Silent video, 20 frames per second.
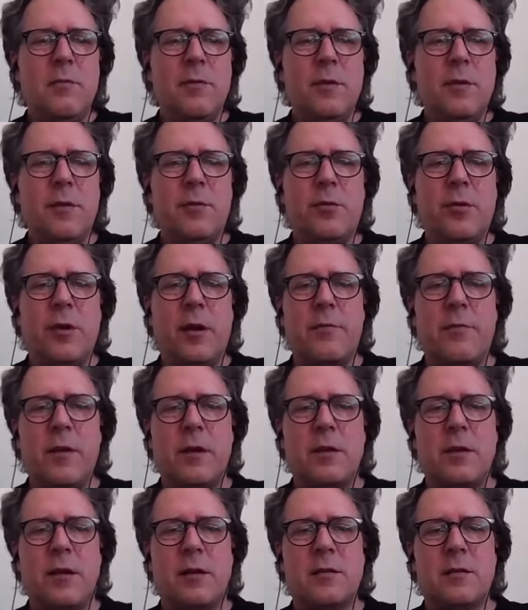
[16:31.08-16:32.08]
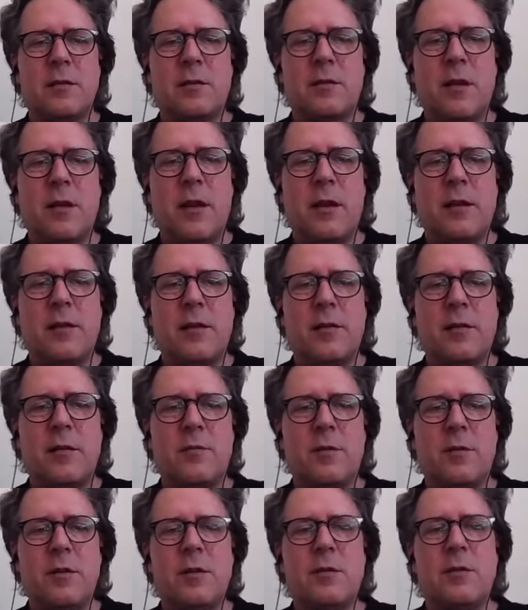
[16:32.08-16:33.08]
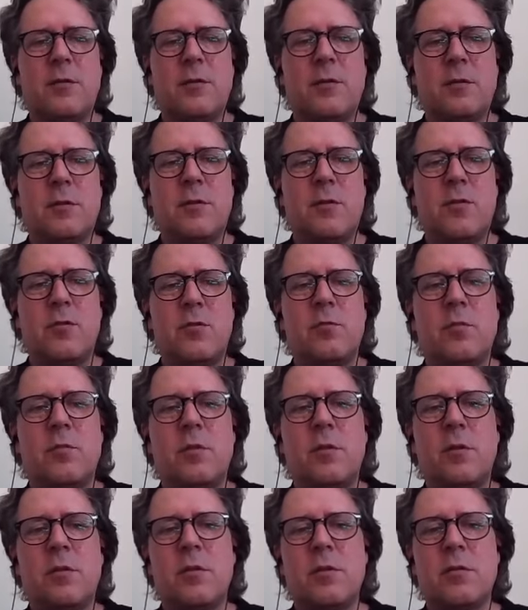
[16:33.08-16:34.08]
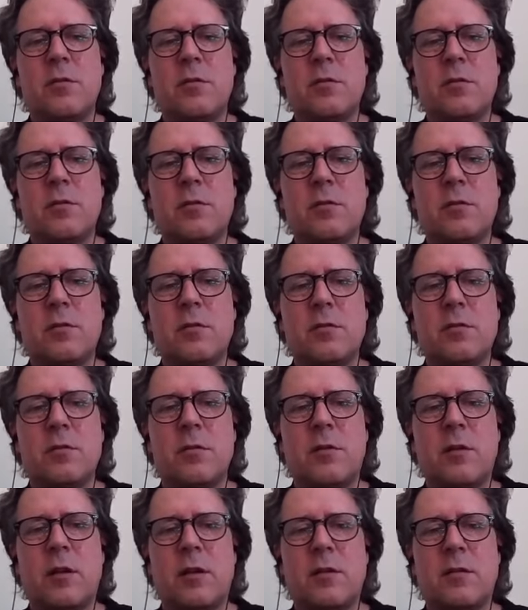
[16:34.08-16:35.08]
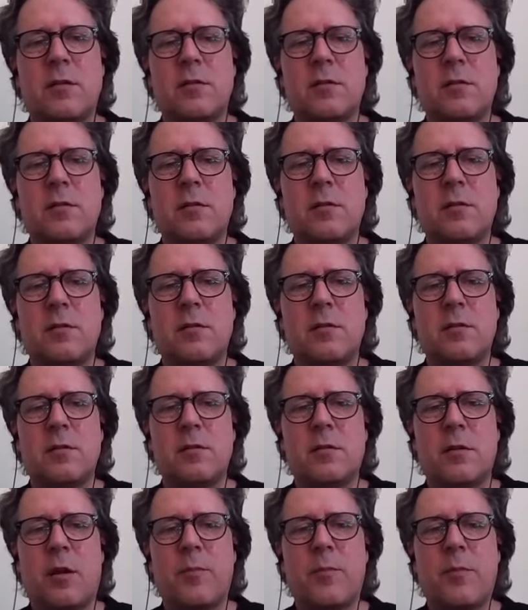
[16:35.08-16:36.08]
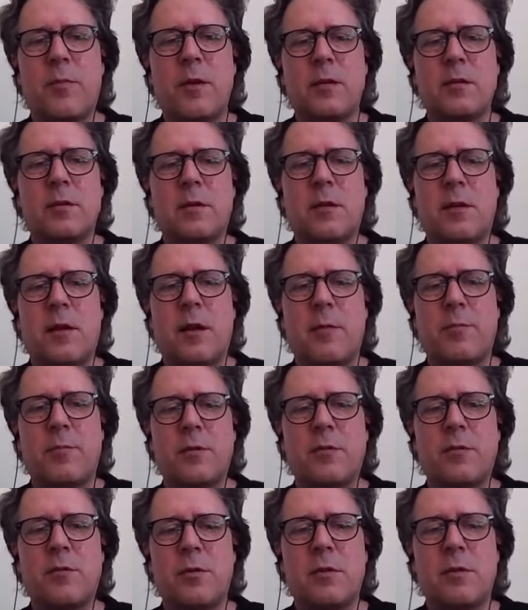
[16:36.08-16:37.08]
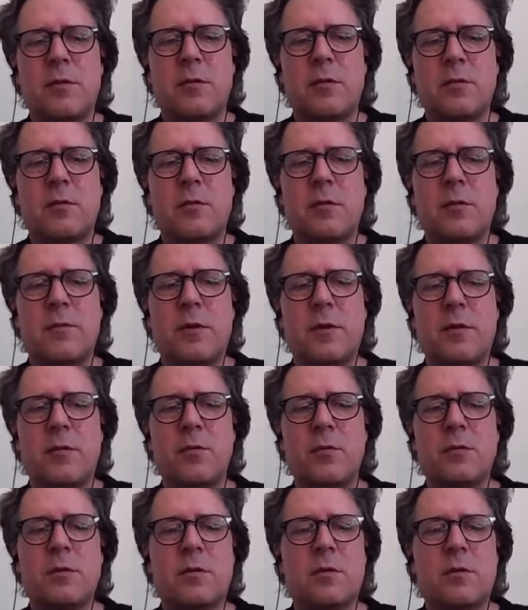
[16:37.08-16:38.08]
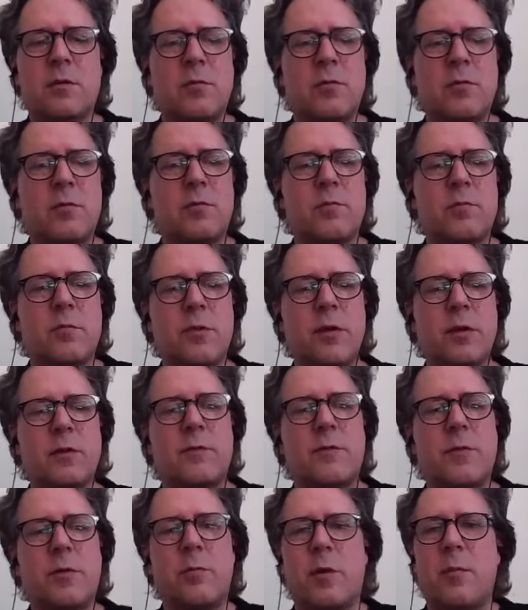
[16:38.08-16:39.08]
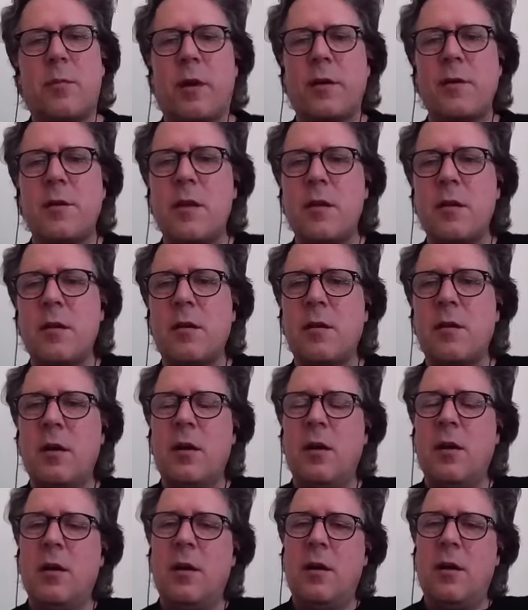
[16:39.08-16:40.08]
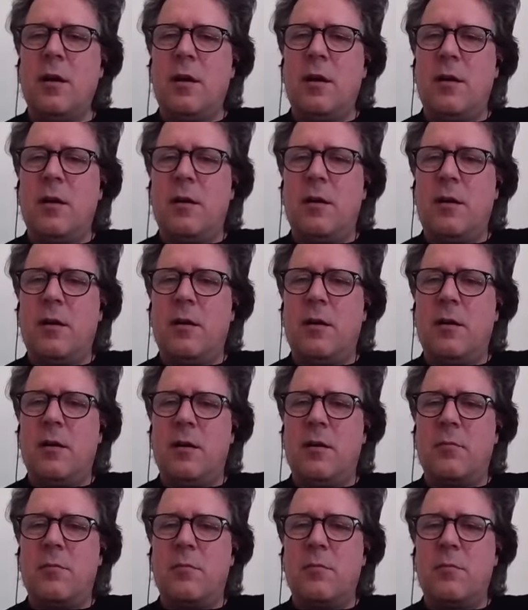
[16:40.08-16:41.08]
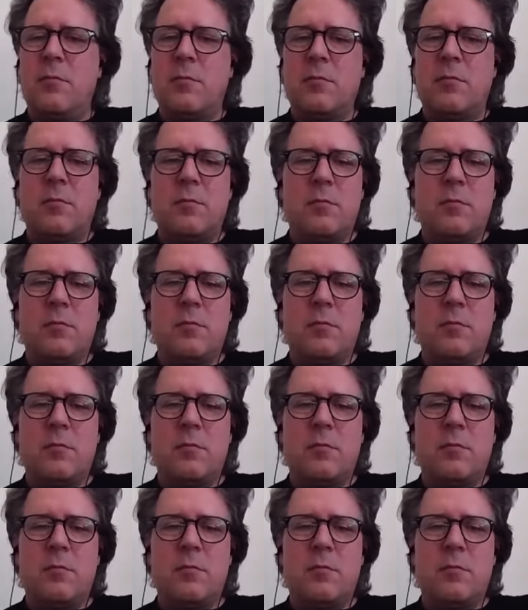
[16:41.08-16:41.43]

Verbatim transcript: we need to have that understanding that we need to assume that some things can happen to it. If I use it to transfer my money, um,